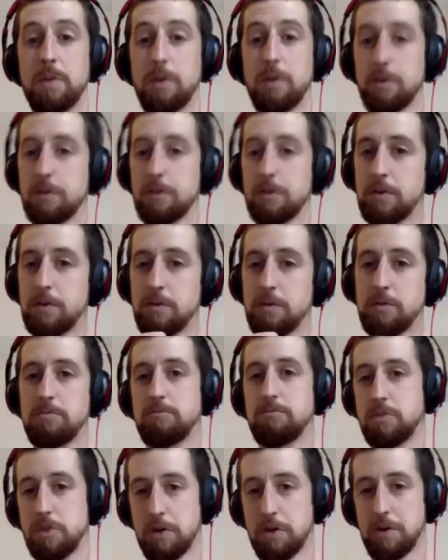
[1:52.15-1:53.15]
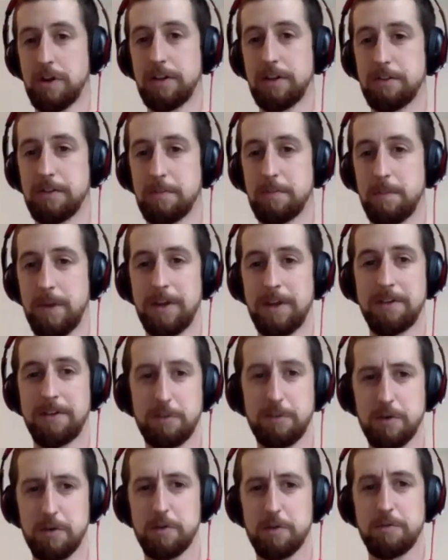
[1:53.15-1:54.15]
also journalism and
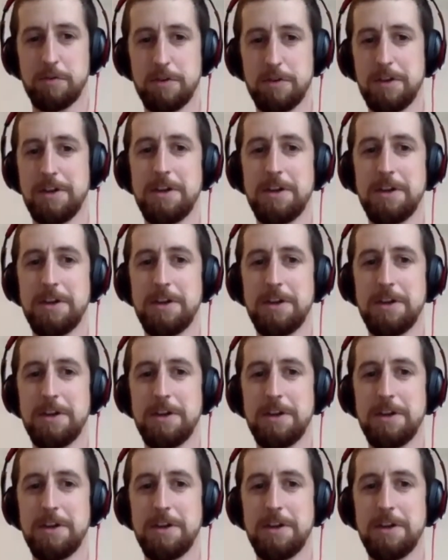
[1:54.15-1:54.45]
sort of